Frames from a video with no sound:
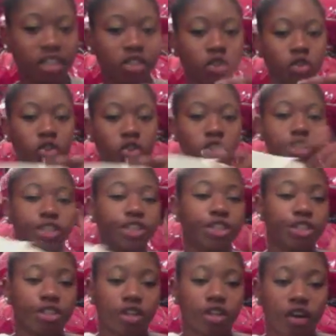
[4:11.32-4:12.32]
little
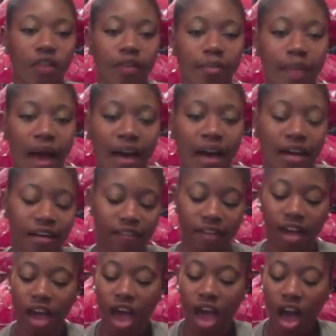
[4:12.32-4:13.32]
cushion on the back of it.
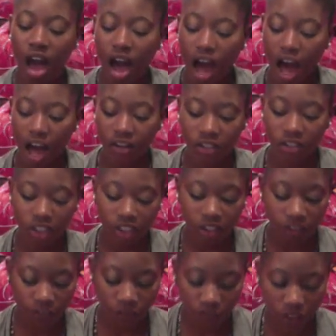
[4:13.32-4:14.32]
I was
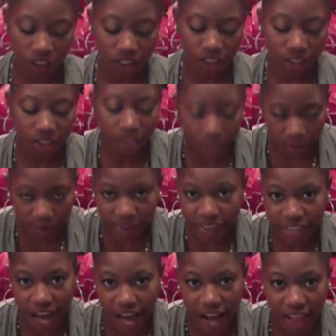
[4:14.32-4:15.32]
looking for the same
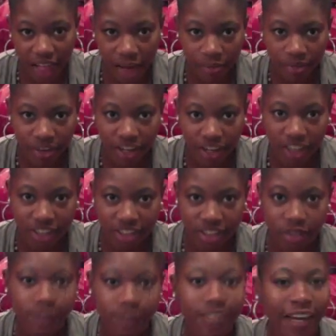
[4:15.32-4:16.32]
exact lap desk and it
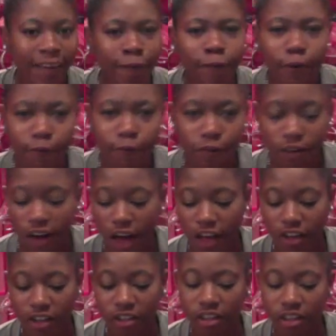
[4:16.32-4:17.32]
was like
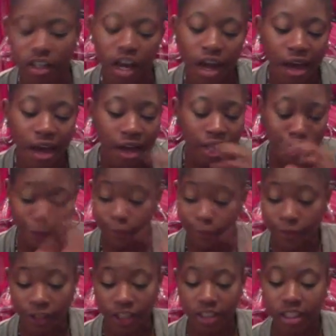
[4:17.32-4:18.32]
$50 somewhere
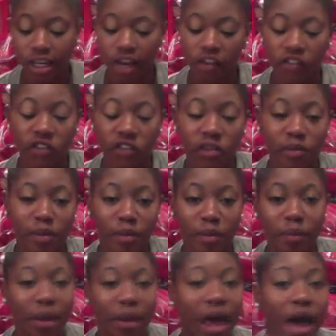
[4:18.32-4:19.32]
else. I can't even remember,
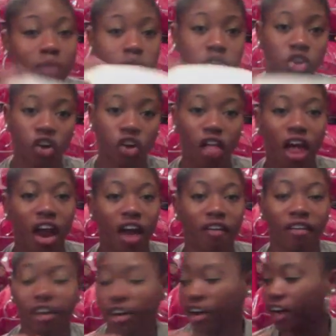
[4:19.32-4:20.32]
but I'm so glad I ran
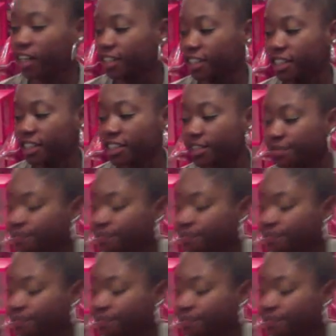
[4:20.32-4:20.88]
across this.